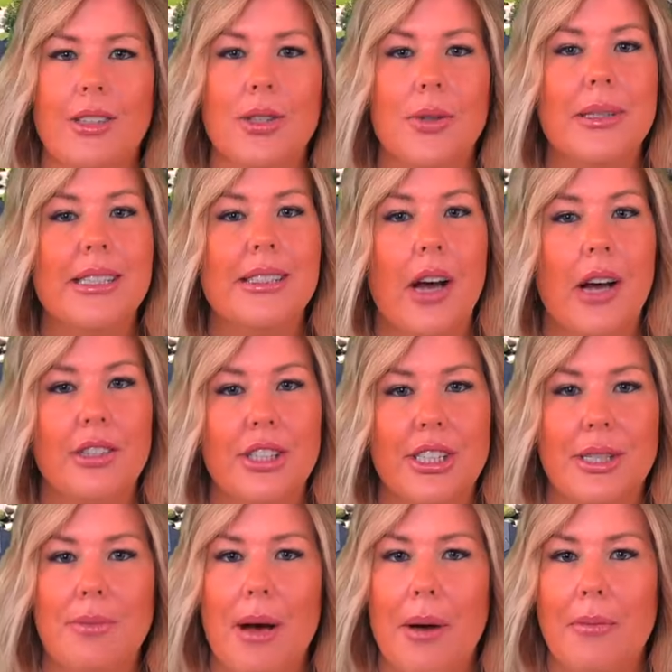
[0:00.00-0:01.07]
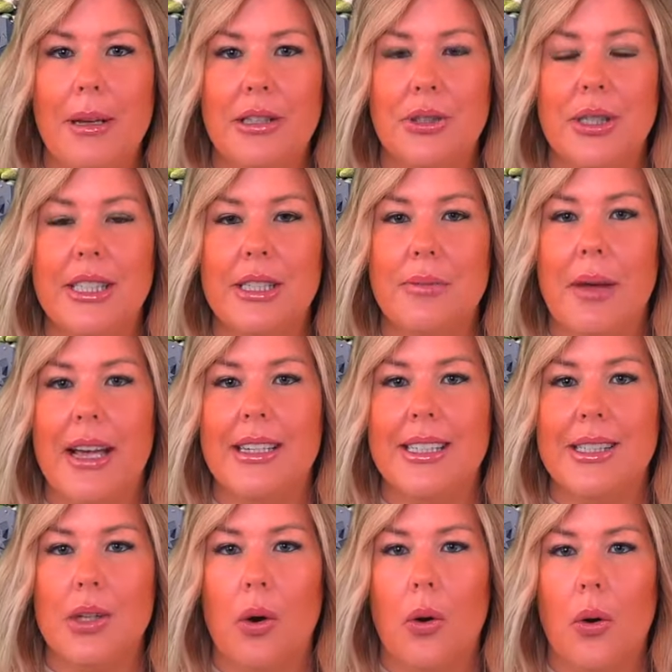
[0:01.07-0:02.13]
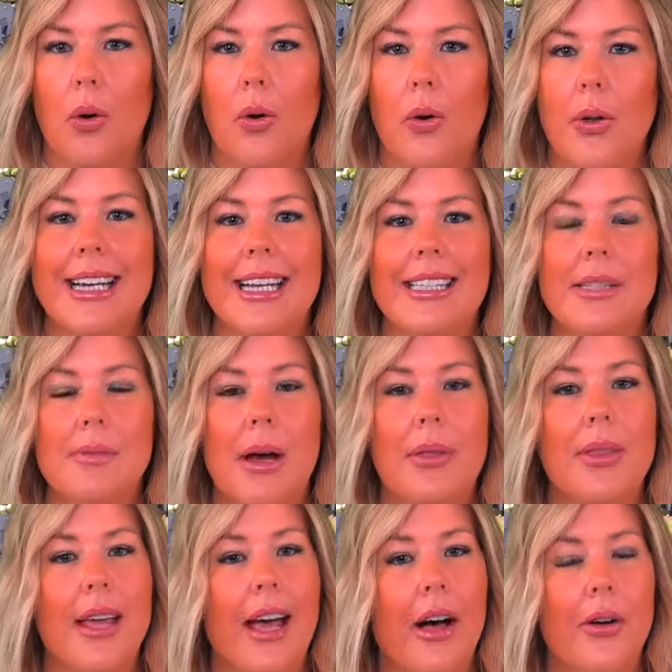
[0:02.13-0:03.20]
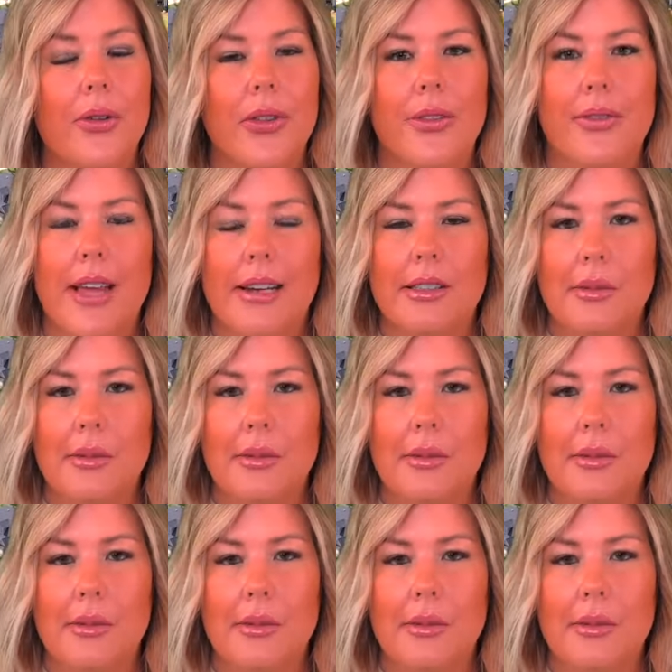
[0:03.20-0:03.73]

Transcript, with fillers: So it's not just about measuring demand as a whole, it's about the health of that